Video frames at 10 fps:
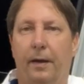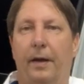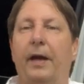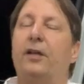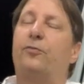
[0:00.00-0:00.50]

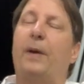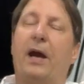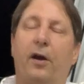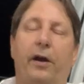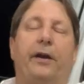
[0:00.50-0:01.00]
Hey, it's
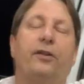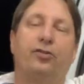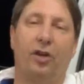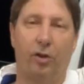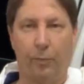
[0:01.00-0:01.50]
Barry, and it's
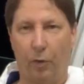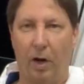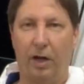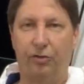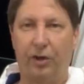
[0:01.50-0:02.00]
another
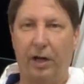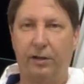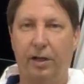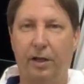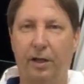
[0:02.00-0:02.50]

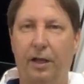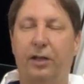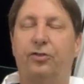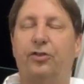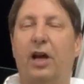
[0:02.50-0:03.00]
project.
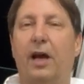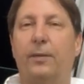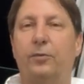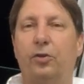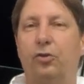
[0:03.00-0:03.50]
It's
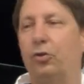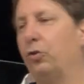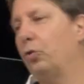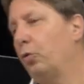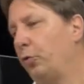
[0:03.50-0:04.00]
time to
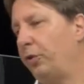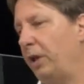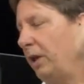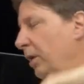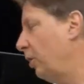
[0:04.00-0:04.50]
do
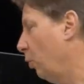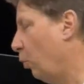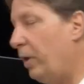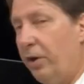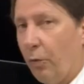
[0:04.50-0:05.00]
the
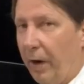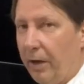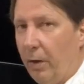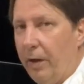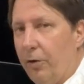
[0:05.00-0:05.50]
window
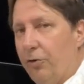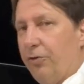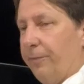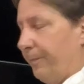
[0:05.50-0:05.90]
regulators